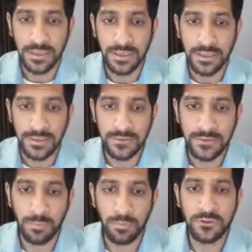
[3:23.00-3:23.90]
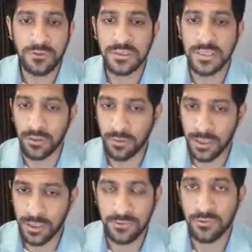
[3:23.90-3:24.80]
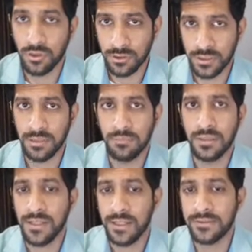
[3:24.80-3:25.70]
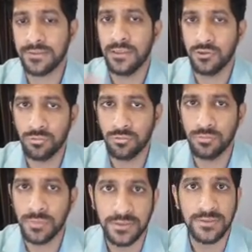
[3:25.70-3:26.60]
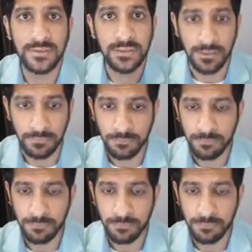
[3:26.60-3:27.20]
is suppose 10, okay? It's not 10, but let's assume that it is 10.